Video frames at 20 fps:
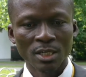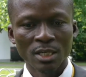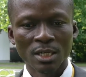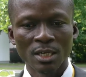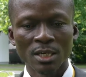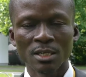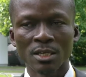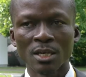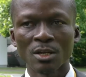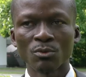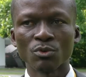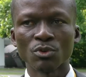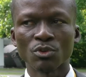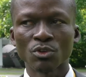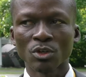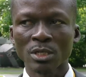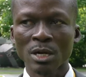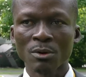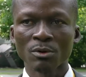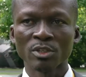And we
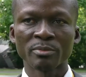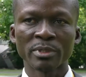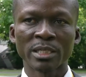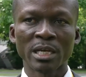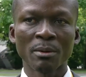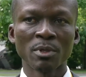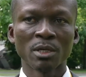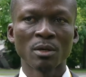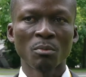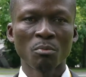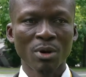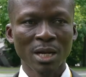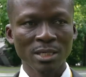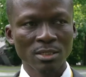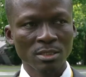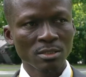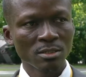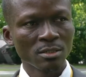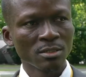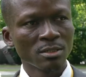thought that was becoming a
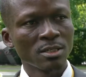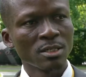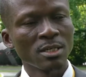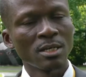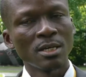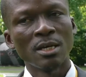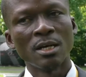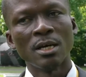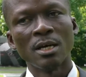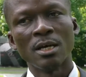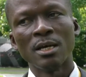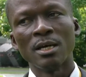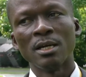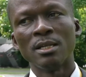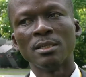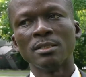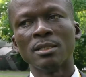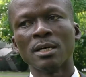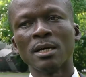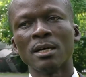pattern.
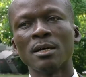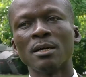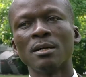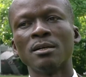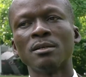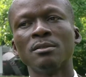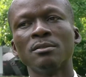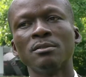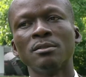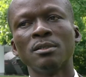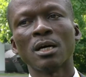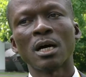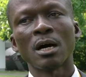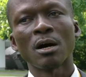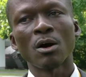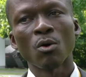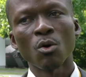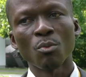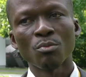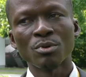And
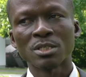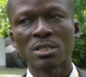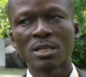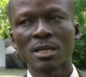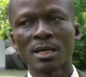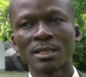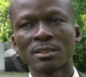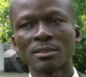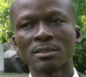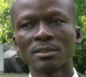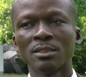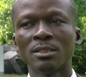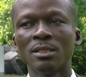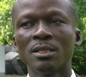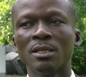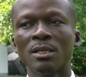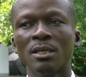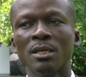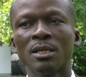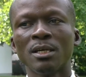our hope is that
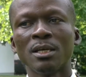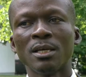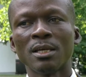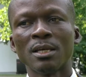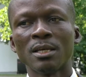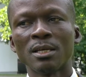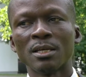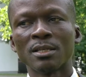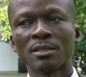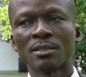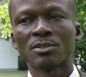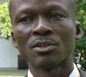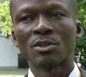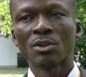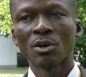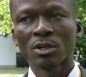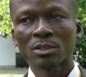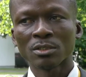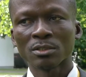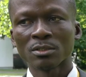it is
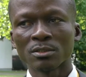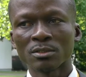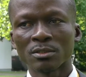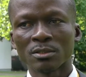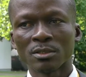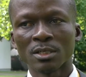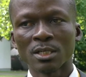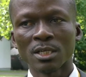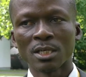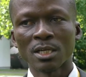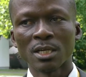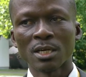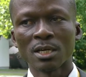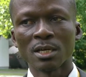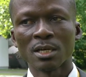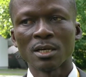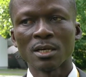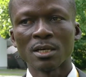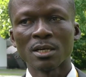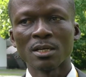not
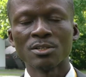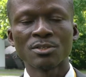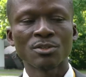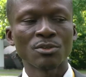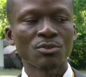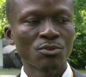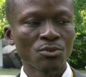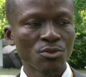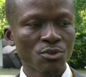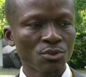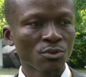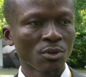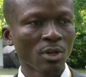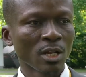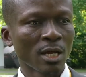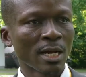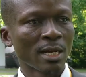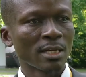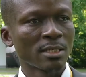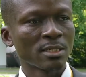
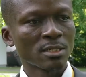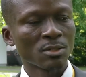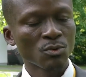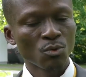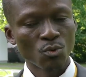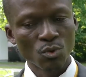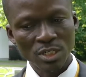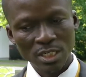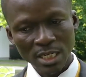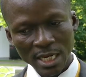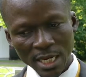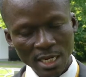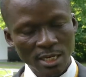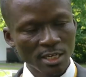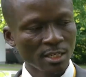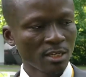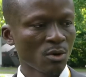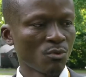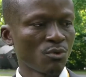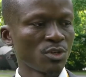institutionalized within
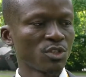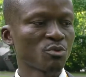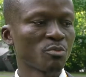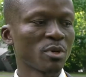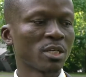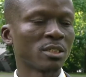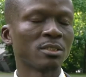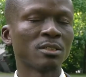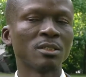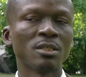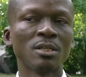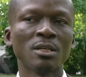the arrangement,